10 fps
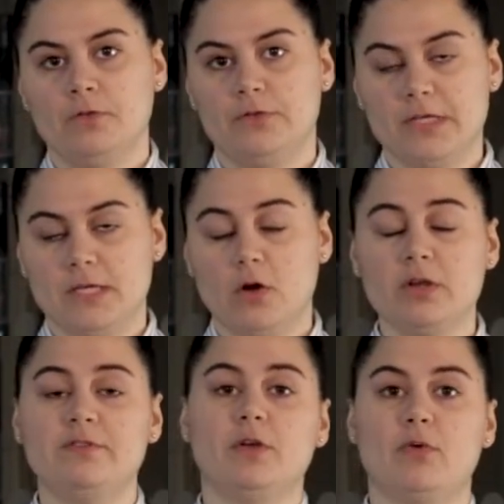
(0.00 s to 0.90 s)
The
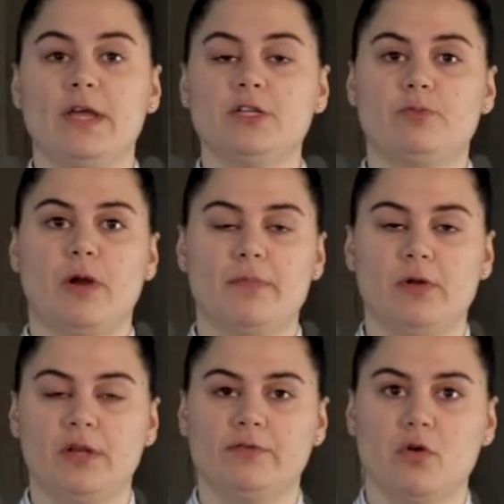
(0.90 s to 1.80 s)
Olivier range
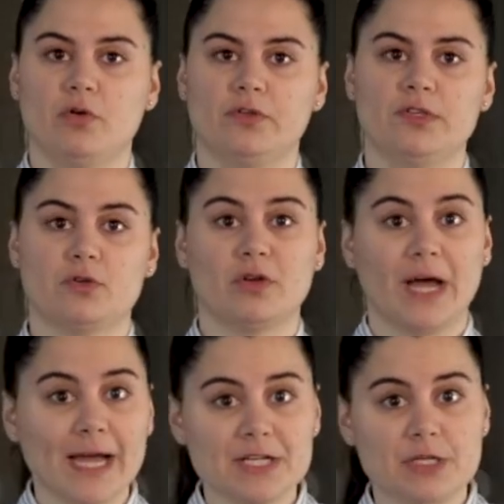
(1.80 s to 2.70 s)
primarily focuses on
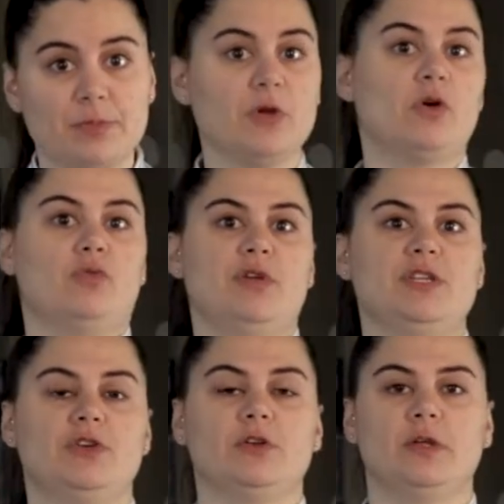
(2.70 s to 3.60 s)
IGP
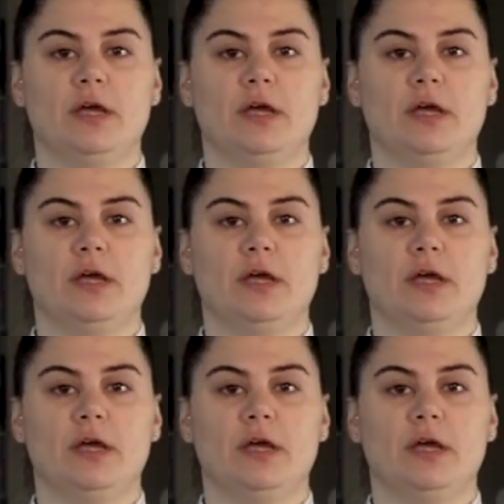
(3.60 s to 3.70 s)
region,